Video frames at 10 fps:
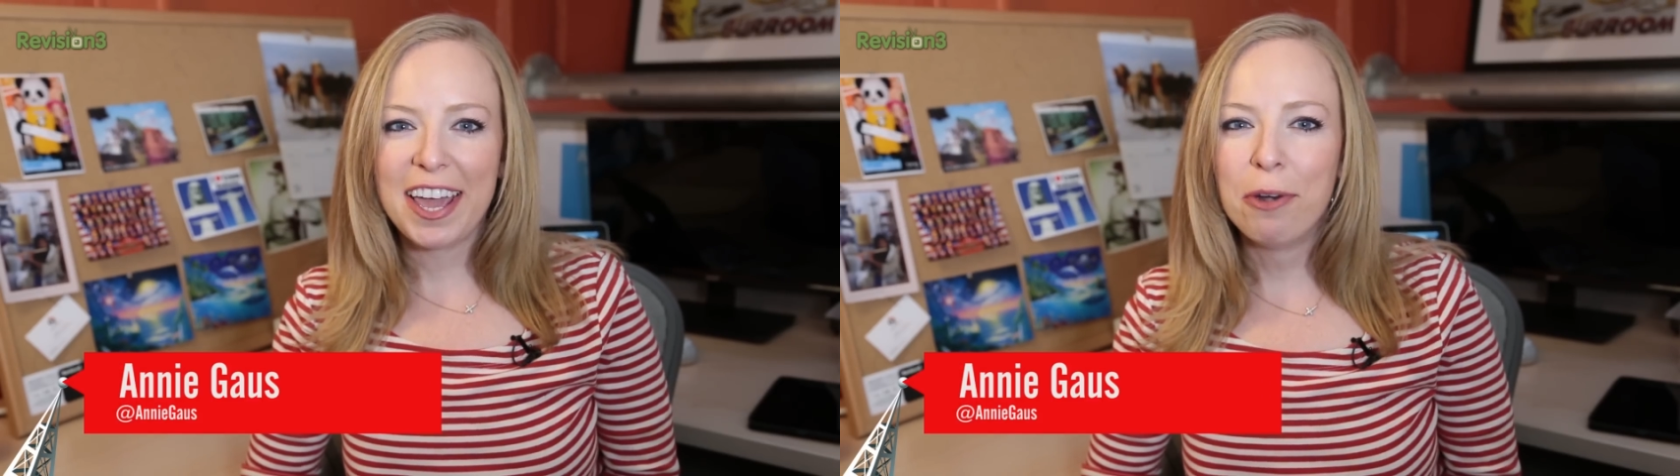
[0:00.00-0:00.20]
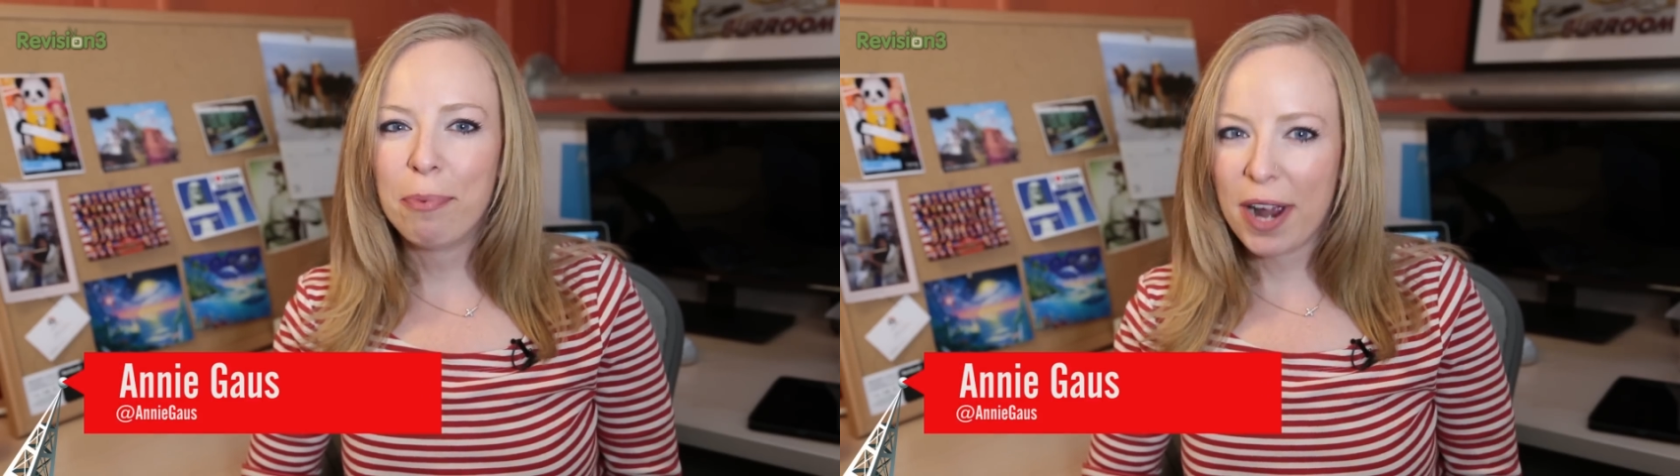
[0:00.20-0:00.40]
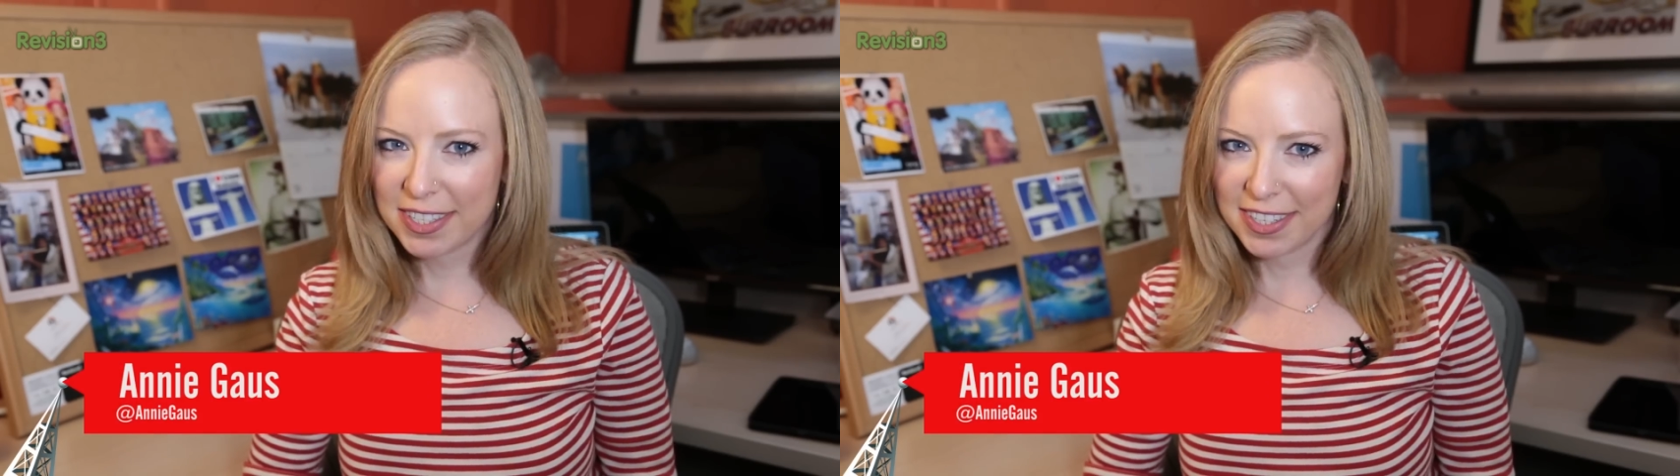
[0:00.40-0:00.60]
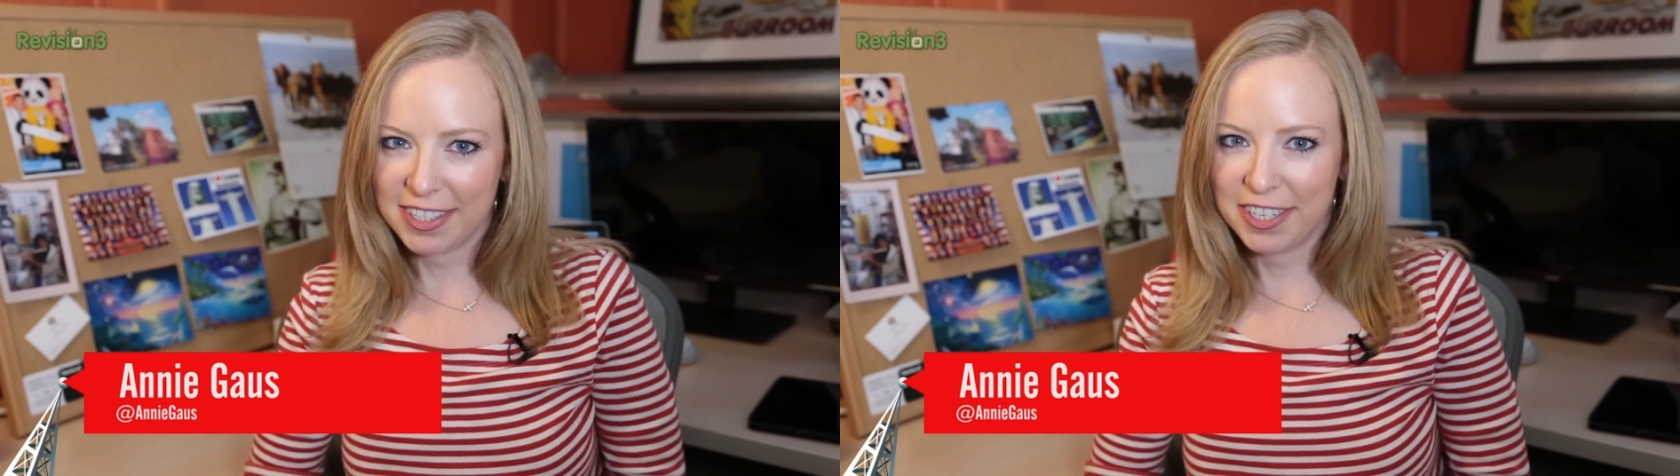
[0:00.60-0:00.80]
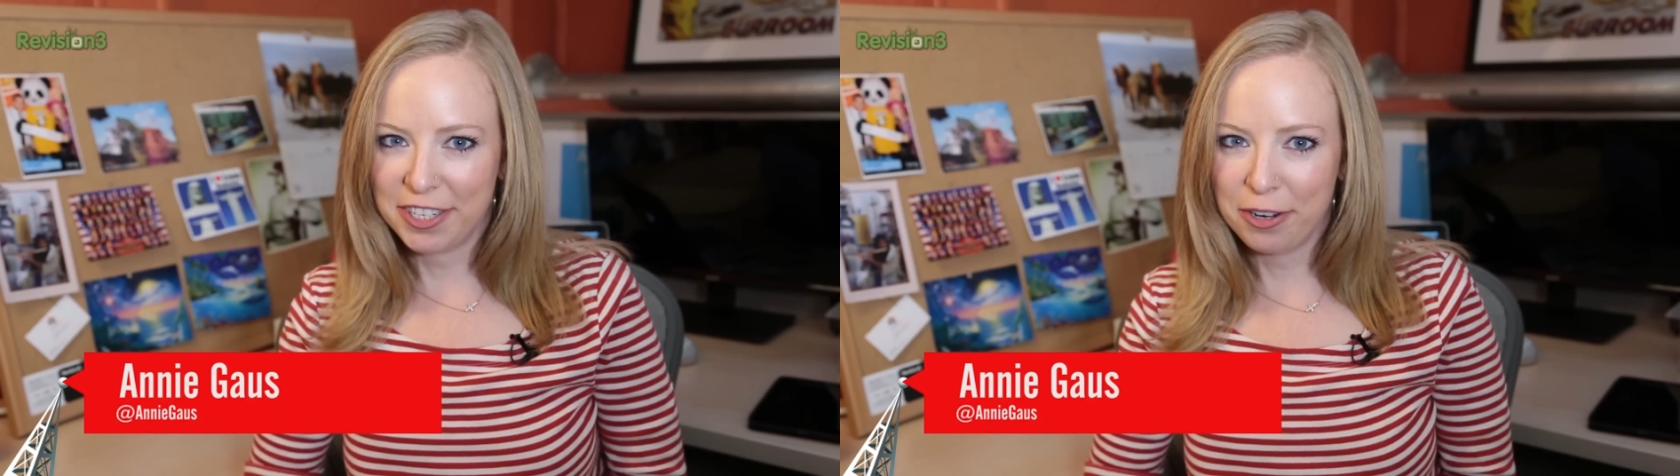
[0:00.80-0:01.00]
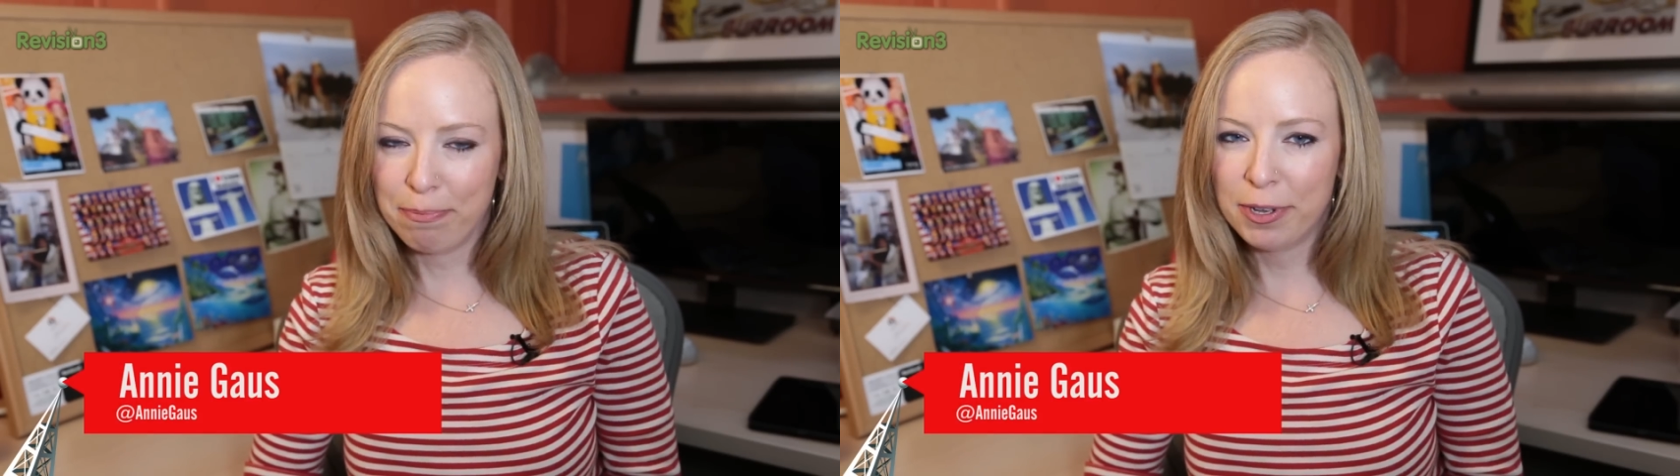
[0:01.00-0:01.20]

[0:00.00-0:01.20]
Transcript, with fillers: Enterprise Institute,